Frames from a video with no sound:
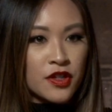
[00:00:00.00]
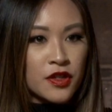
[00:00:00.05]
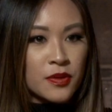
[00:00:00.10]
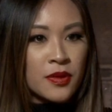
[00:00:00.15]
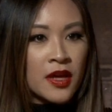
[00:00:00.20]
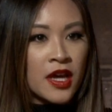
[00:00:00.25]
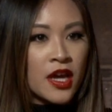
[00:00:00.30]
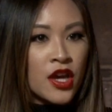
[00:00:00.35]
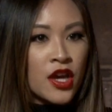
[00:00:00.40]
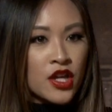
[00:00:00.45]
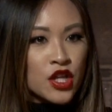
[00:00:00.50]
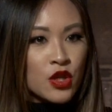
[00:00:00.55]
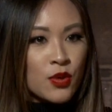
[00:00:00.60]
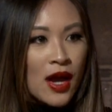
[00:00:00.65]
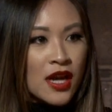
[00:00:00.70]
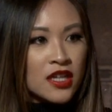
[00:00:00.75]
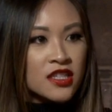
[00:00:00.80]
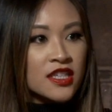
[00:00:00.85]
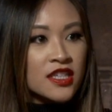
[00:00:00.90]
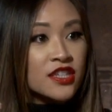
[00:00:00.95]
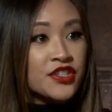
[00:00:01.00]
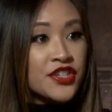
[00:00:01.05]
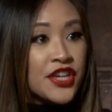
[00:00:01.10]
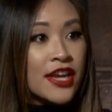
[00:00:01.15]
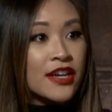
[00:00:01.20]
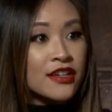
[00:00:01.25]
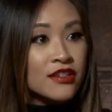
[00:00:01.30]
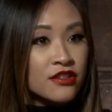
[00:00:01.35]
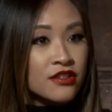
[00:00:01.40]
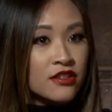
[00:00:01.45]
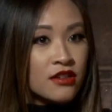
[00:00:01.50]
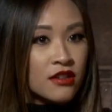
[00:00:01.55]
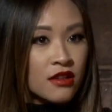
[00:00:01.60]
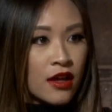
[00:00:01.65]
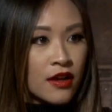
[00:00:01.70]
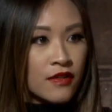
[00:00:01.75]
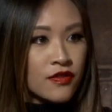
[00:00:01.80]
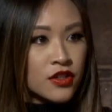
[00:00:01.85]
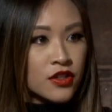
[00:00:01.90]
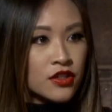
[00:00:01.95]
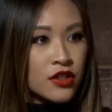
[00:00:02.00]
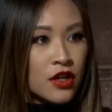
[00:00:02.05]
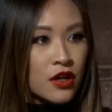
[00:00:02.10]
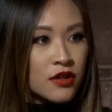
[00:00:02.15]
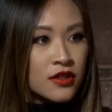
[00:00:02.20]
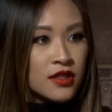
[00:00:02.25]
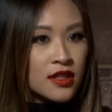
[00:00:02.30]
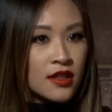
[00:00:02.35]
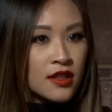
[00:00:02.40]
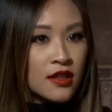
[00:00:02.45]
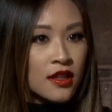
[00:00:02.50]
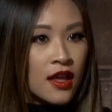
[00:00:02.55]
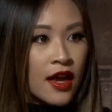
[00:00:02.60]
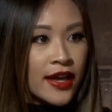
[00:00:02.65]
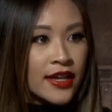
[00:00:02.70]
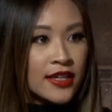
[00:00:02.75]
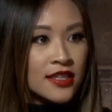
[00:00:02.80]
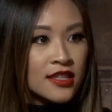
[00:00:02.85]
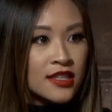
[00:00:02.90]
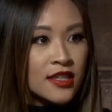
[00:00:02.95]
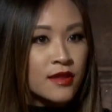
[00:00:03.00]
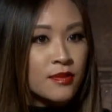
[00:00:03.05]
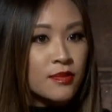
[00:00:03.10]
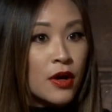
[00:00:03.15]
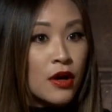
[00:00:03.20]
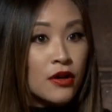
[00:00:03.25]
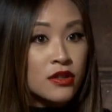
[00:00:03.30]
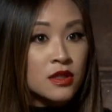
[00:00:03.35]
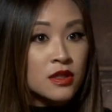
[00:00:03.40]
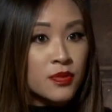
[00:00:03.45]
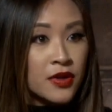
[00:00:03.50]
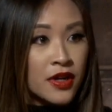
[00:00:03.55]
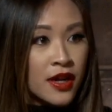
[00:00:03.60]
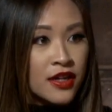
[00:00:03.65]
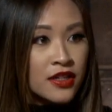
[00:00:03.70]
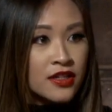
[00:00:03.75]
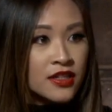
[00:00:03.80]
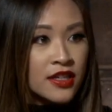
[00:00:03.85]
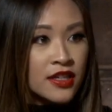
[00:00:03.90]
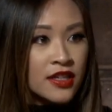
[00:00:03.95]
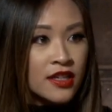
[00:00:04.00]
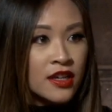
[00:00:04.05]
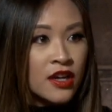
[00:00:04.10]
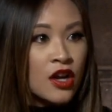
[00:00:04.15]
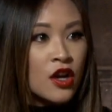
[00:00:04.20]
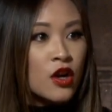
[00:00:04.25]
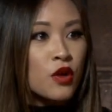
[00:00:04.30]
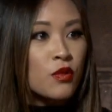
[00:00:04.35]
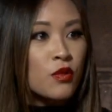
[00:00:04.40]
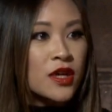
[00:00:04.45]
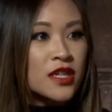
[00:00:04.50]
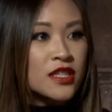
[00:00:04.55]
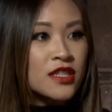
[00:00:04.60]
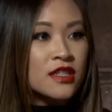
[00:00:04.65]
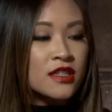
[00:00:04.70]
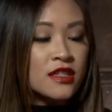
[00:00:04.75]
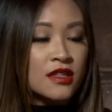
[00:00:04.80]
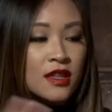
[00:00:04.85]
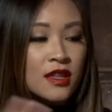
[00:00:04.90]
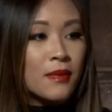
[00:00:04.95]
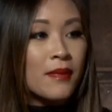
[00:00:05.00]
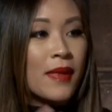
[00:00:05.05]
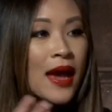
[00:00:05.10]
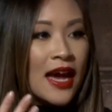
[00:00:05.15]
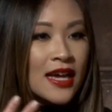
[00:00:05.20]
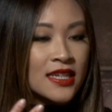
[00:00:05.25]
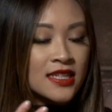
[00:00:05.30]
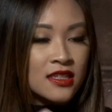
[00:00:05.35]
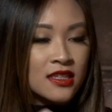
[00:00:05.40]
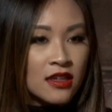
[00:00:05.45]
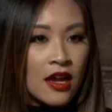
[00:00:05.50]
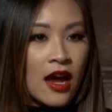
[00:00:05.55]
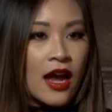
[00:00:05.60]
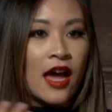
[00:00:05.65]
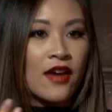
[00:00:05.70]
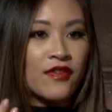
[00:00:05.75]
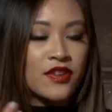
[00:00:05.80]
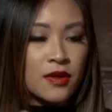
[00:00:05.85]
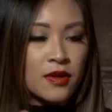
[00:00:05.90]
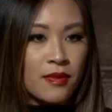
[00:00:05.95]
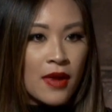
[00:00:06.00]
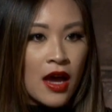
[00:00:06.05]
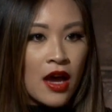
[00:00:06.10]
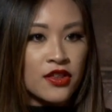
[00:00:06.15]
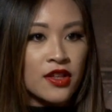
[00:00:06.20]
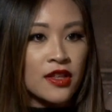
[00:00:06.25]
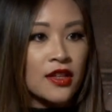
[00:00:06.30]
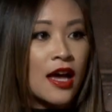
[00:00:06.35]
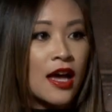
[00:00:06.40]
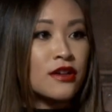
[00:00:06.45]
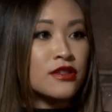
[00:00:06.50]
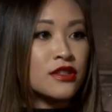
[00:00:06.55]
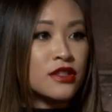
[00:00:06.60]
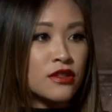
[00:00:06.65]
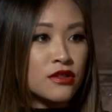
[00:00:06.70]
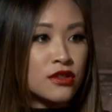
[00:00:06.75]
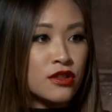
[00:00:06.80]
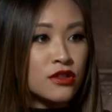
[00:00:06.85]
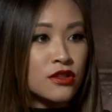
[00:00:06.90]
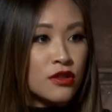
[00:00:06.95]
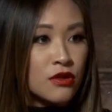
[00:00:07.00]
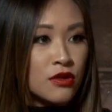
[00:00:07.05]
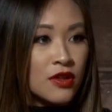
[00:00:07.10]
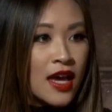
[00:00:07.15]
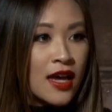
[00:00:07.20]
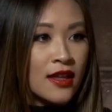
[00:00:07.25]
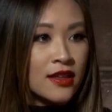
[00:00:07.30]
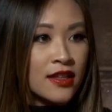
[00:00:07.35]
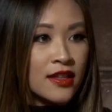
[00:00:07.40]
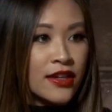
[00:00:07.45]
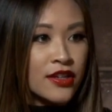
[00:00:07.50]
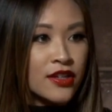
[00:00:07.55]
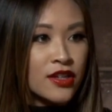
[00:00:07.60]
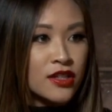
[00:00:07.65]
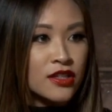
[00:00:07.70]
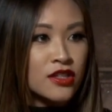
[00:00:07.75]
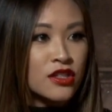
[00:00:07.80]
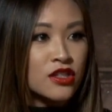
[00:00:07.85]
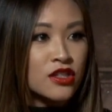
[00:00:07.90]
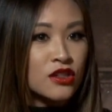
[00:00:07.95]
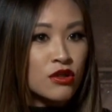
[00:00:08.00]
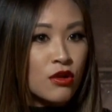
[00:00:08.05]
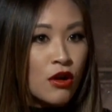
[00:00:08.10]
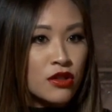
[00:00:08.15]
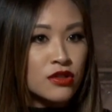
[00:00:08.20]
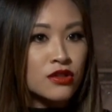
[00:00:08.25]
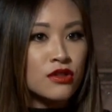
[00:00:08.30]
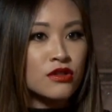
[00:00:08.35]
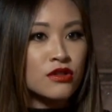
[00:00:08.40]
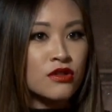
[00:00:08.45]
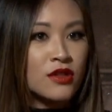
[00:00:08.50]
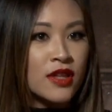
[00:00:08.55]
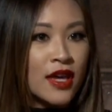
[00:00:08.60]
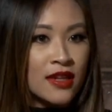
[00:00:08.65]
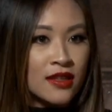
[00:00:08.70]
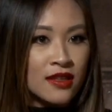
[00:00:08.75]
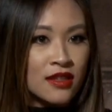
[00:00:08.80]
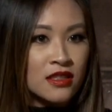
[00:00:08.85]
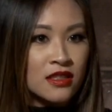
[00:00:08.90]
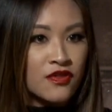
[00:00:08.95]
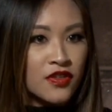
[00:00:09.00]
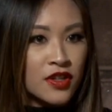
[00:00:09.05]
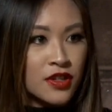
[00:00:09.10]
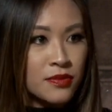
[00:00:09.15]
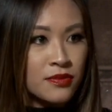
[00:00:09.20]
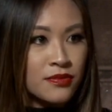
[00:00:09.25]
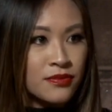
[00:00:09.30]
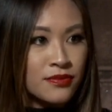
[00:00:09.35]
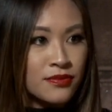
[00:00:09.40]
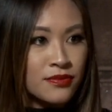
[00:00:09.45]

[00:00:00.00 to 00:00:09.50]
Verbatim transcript: film, you actually changed a lot of the jokes and the lines in post production, which the mask and not having a mouth allows you to do that later. Did you also do that in this film?